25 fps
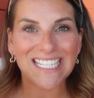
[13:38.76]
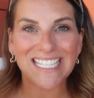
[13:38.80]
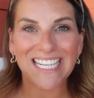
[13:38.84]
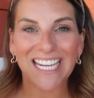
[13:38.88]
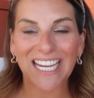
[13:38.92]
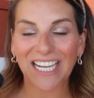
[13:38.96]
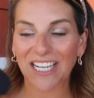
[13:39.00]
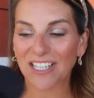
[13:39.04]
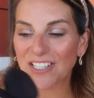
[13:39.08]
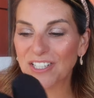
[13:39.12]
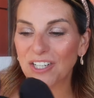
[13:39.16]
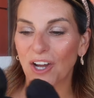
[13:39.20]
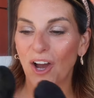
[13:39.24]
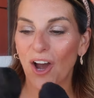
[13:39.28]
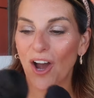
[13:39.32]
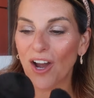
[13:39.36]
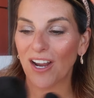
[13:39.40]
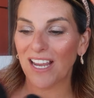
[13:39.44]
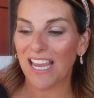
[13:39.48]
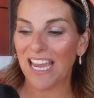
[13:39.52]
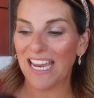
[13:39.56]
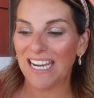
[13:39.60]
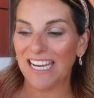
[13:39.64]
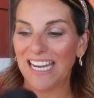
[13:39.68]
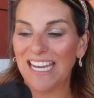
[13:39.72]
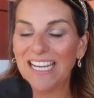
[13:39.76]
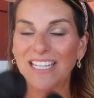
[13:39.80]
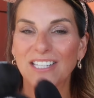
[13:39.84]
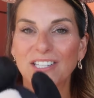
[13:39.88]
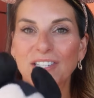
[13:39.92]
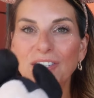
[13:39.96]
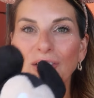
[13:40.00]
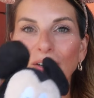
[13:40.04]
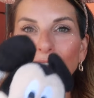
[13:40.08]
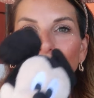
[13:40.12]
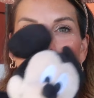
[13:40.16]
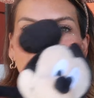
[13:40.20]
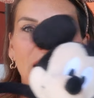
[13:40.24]
TikTok and
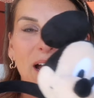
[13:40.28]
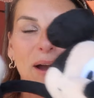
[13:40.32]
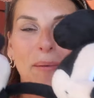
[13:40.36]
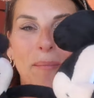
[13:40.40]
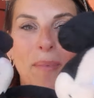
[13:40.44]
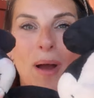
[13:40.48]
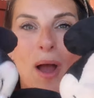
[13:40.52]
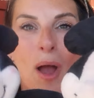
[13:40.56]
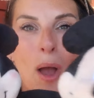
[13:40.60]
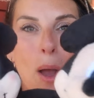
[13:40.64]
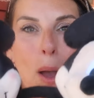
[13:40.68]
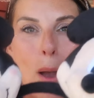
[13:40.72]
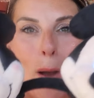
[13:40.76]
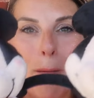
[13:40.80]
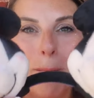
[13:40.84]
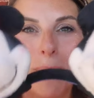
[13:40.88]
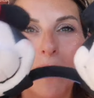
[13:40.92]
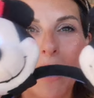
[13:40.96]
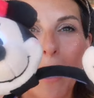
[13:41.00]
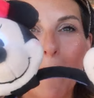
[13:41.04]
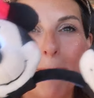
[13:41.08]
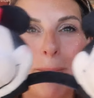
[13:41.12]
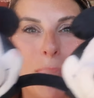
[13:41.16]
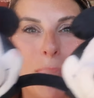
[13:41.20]
Instagram, but I